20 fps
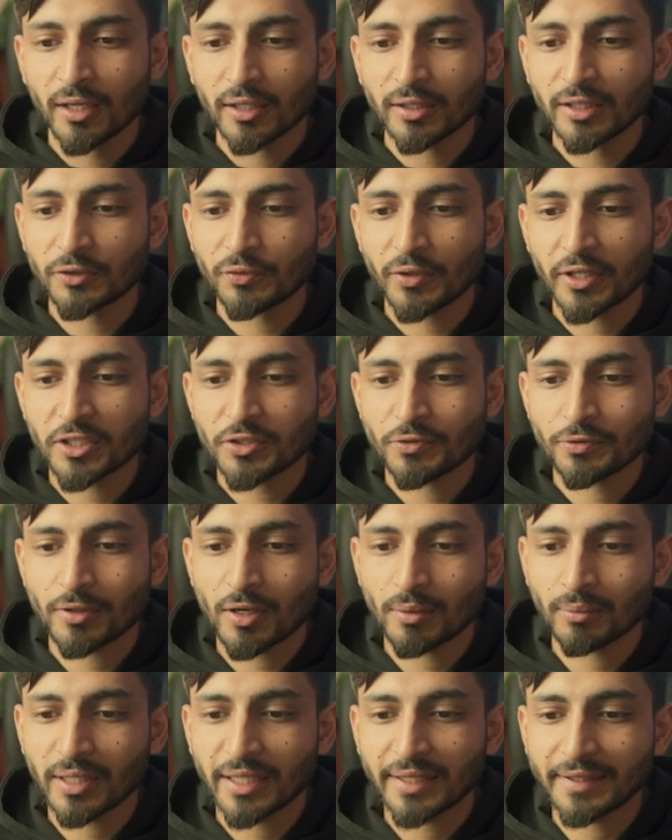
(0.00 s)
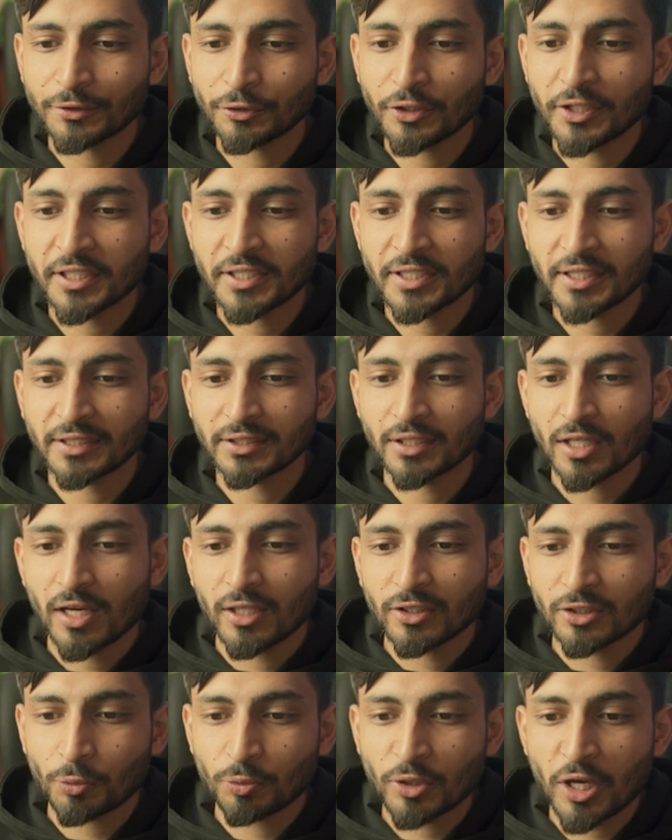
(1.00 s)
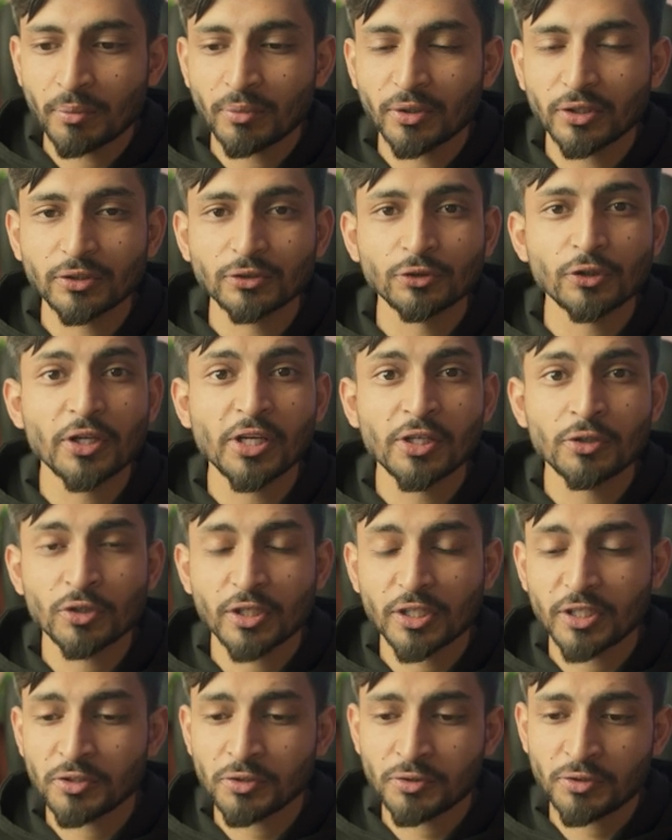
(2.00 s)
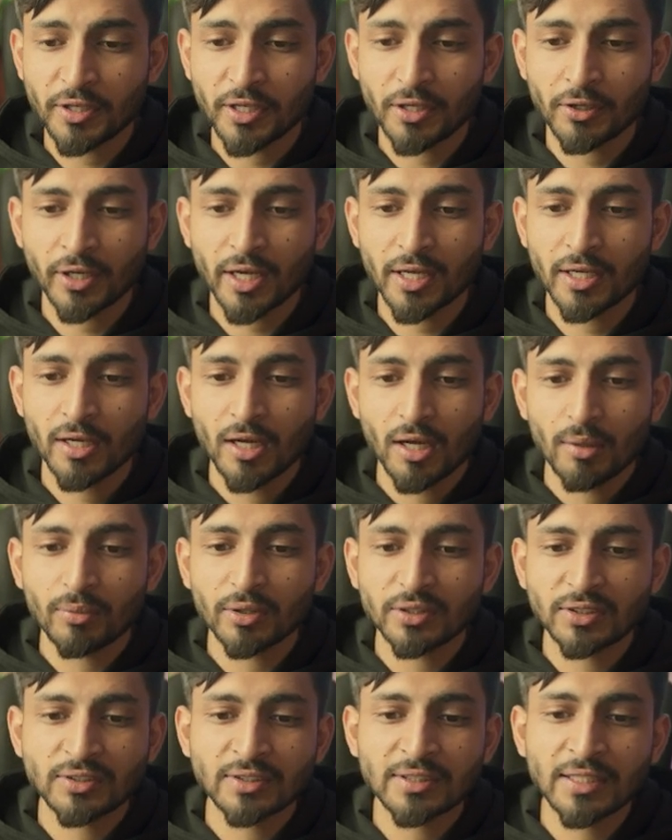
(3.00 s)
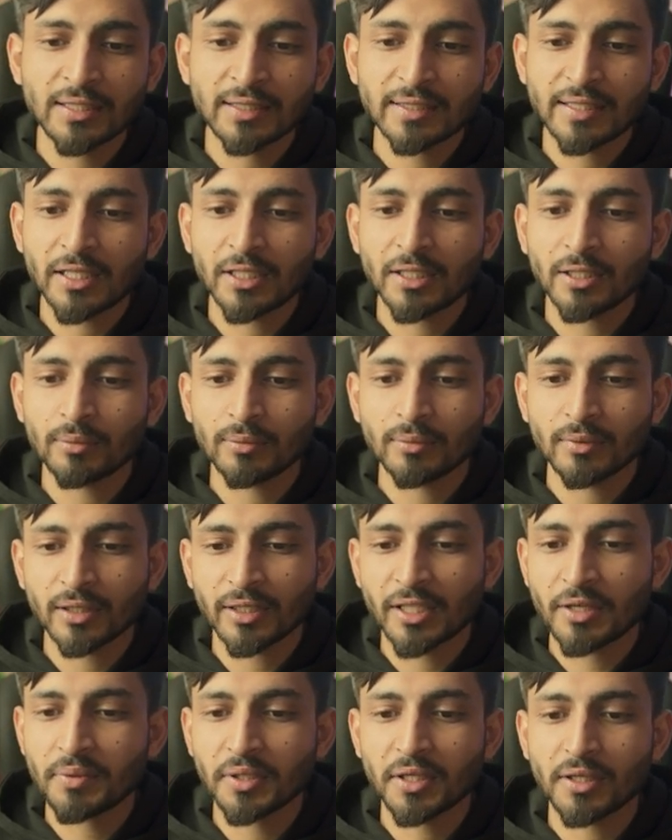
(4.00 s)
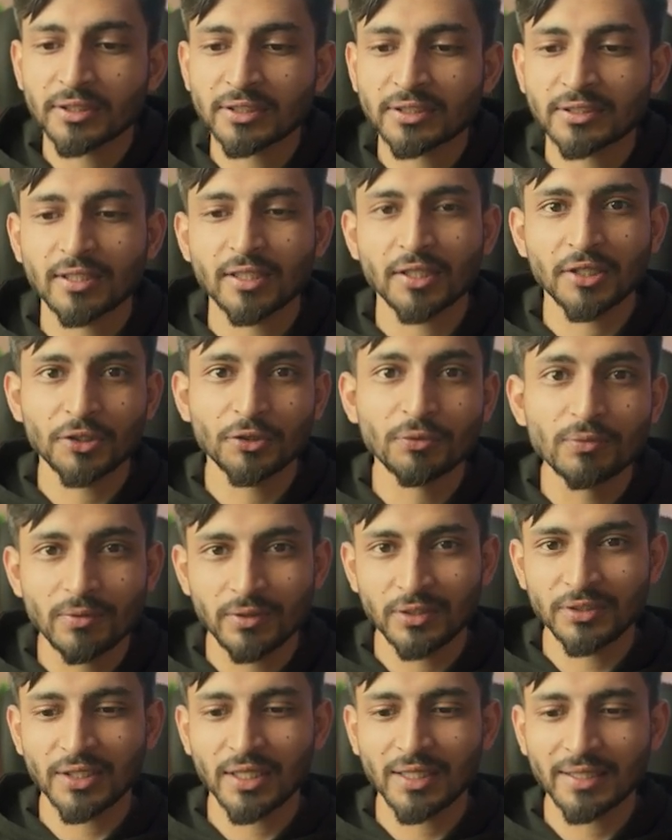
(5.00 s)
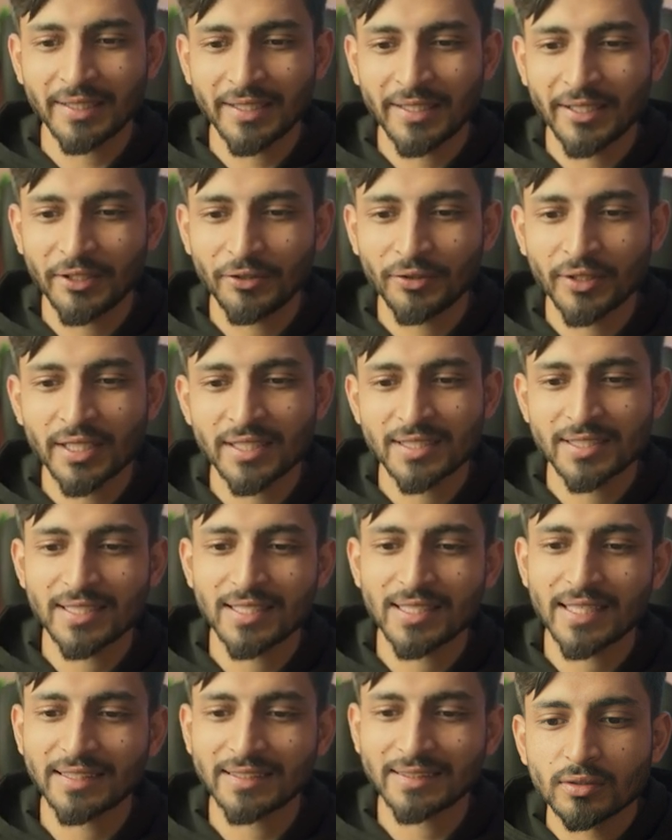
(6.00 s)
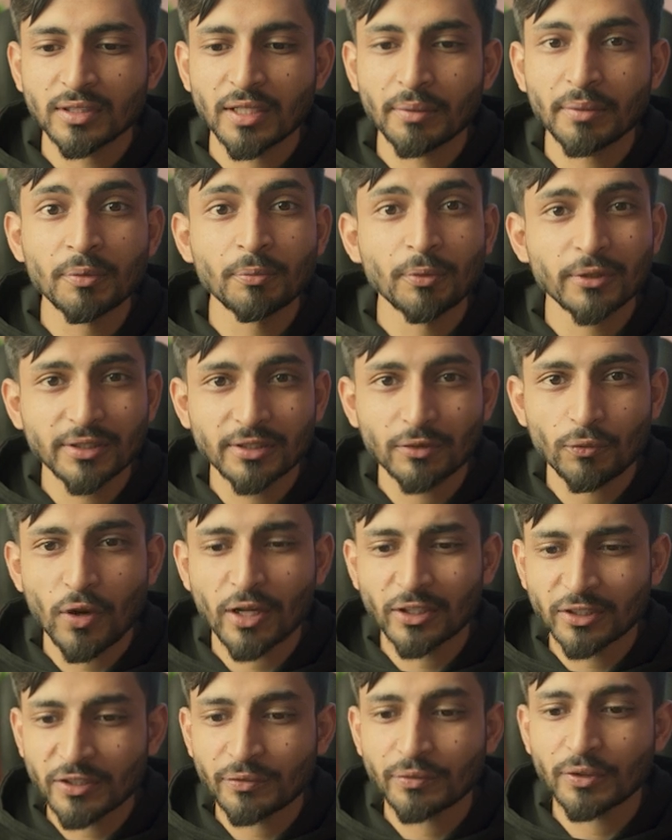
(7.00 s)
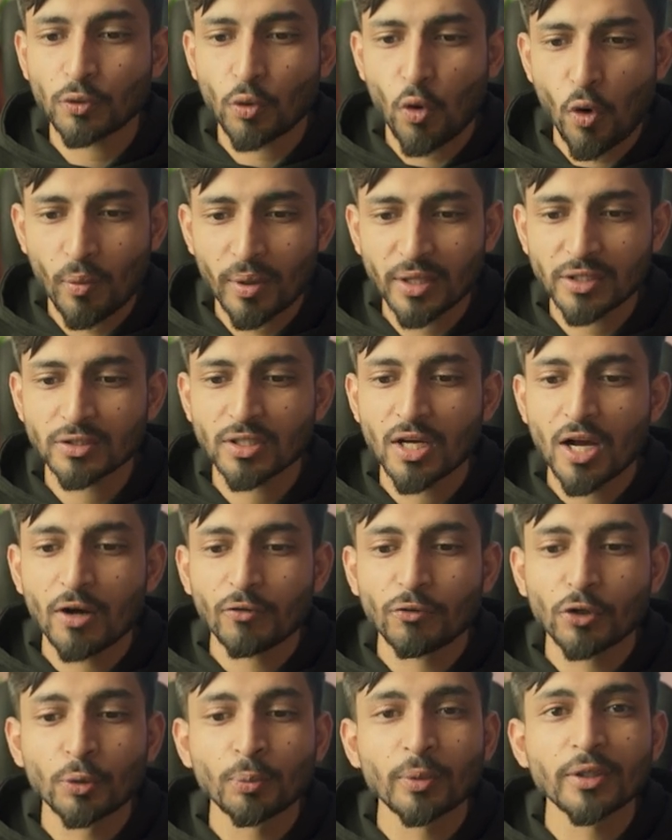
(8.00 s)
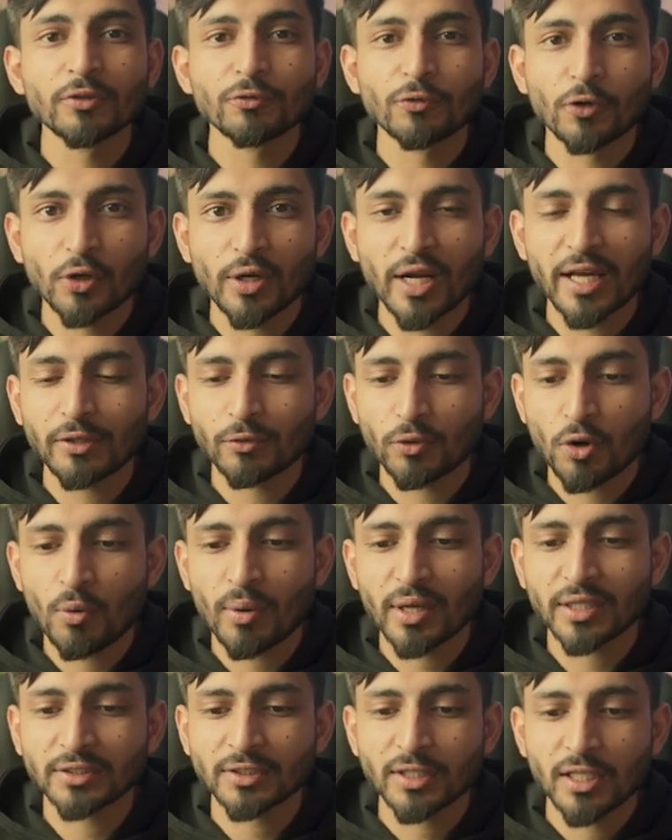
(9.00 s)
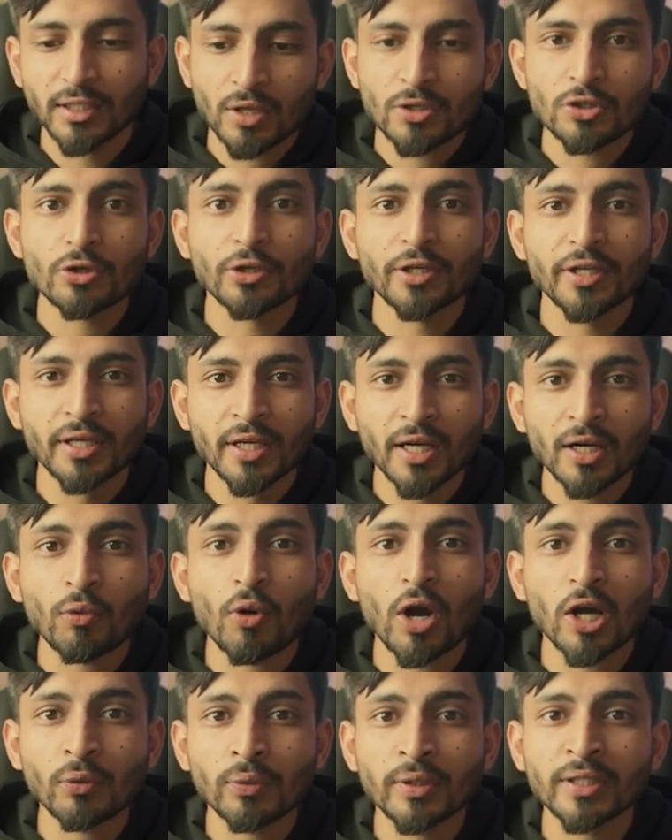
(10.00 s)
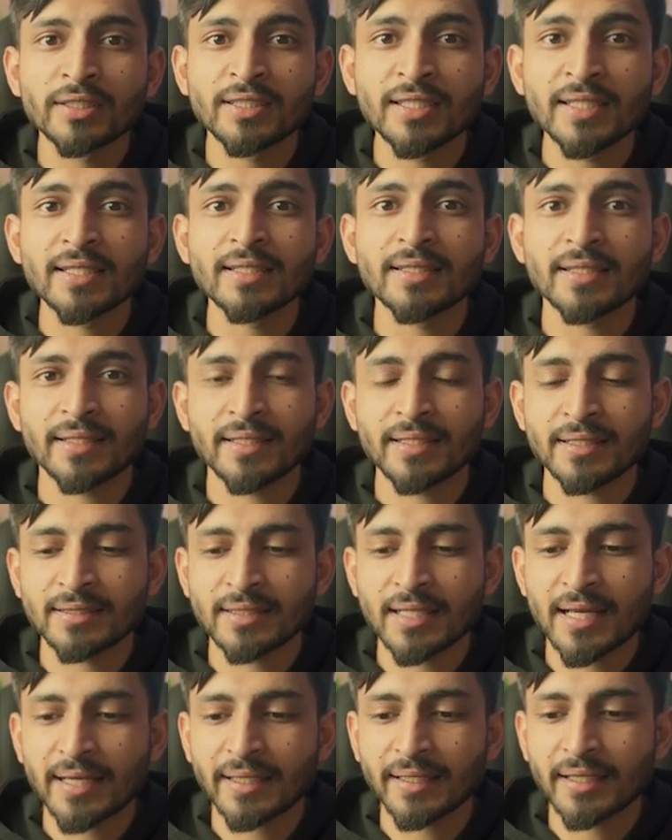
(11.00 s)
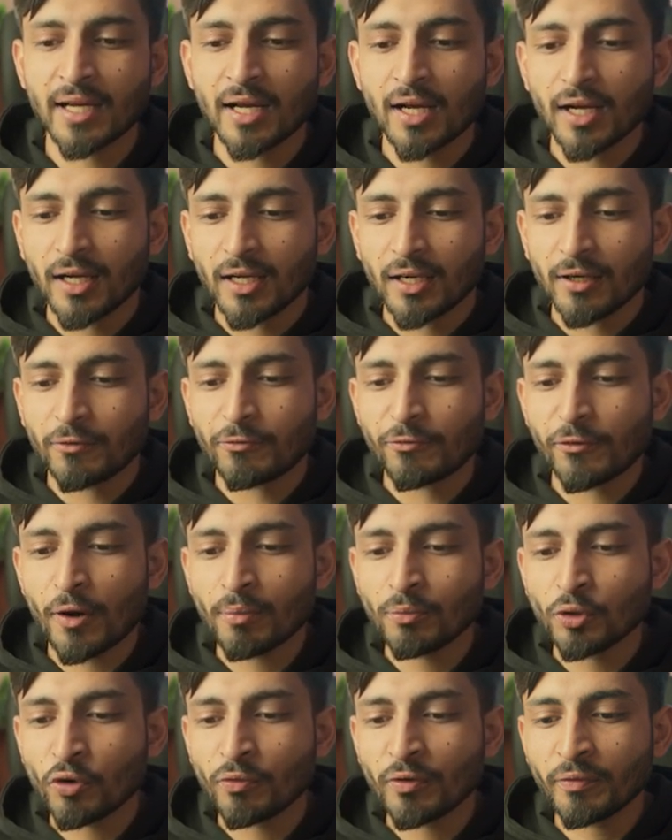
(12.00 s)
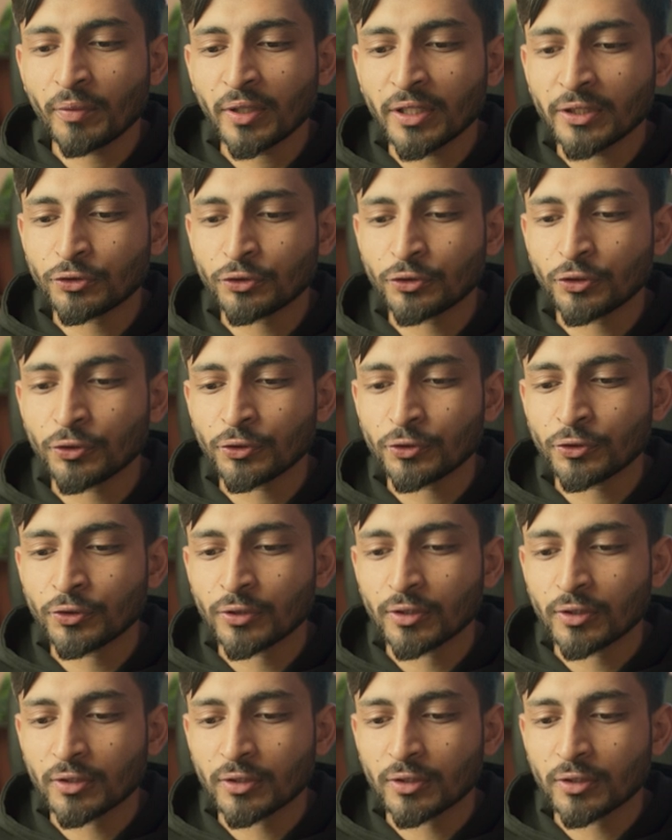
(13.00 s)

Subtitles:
This one is from like 26 September 2023. Okay, but still they're giving us good result. Here you can see like 7.17 ROAS, 4.49 ROAS. So here what we did is like from November 2